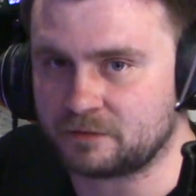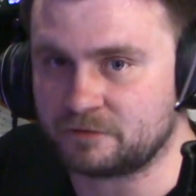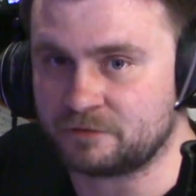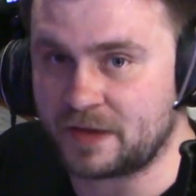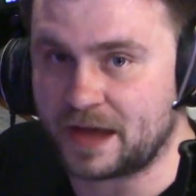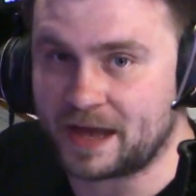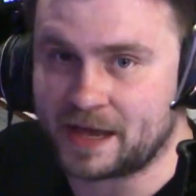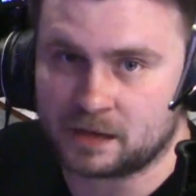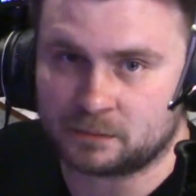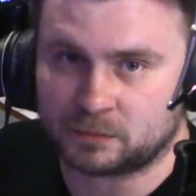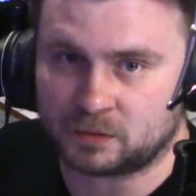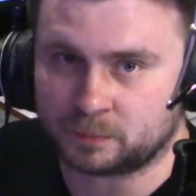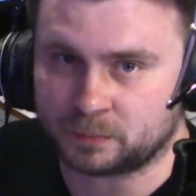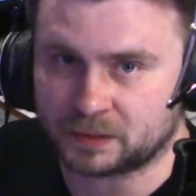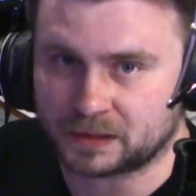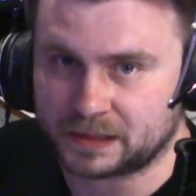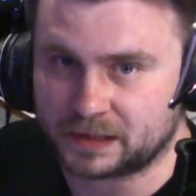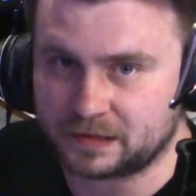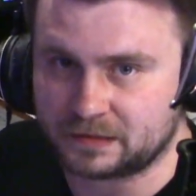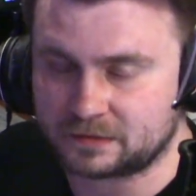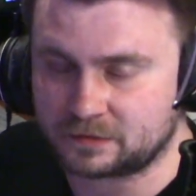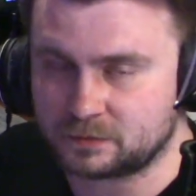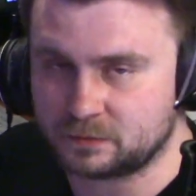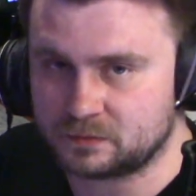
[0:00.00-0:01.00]
a valuable
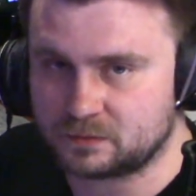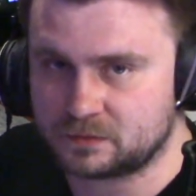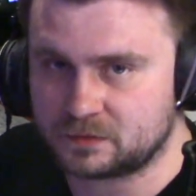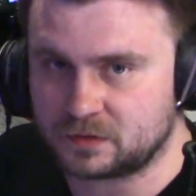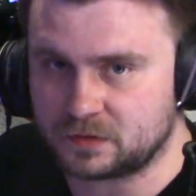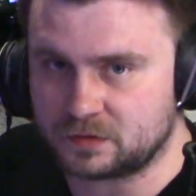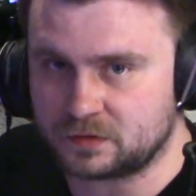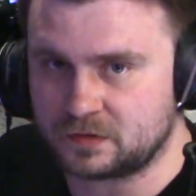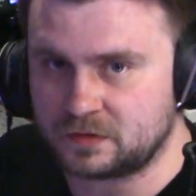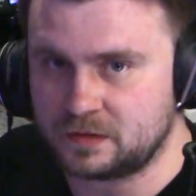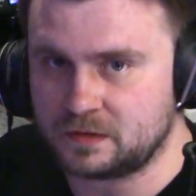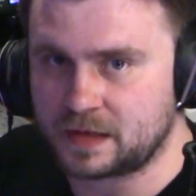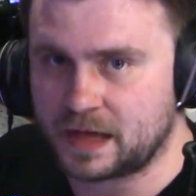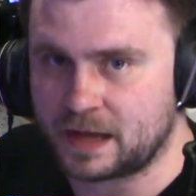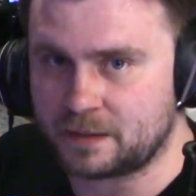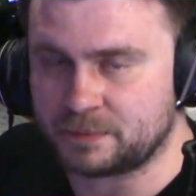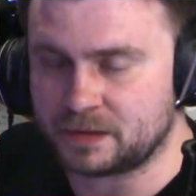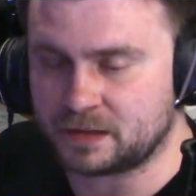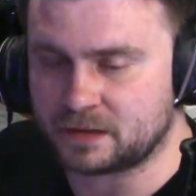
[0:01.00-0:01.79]
place to see that,